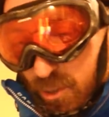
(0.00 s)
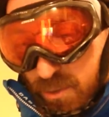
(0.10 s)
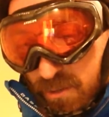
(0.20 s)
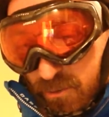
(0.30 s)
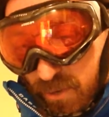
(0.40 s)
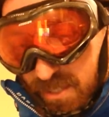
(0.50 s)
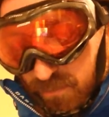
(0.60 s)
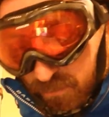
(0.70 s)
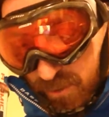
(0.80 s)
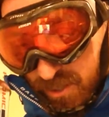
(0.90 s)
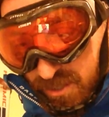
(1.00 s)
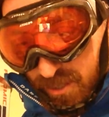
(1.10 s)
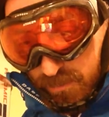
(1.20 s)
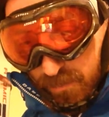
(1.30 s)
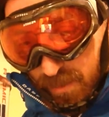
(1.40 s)
using 3 significant figures
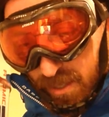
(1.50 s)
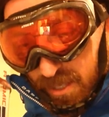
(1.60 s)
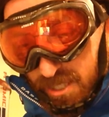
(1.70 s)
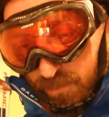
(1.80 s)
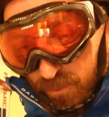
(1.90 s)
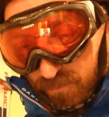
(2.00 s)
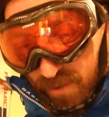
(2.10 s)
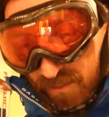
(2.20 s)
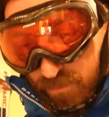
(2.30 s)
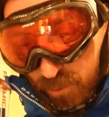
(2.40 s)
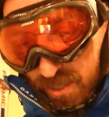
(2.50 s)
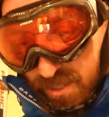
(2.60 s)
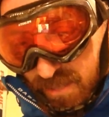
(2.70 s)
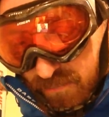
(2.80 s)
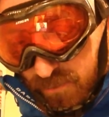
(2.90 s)
is to put
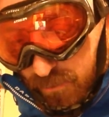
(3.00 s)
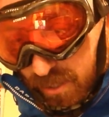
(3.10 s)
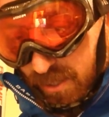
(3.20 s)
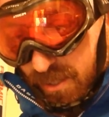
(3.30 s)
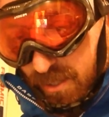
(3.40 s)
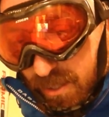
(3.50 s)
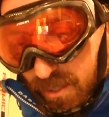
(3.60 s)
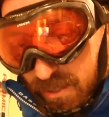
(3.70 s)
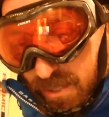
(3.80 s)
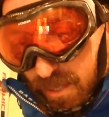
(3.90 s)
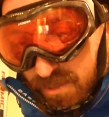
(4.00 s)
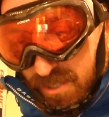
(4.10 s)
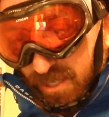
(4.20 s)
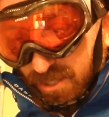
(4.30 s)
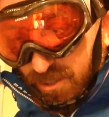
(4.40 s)
5.73 times
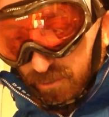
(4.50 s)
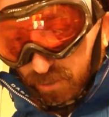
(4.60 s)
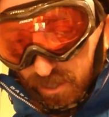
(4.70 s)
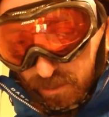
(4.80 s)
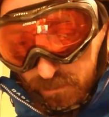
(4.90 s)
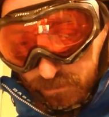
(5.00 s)
10 to the 3.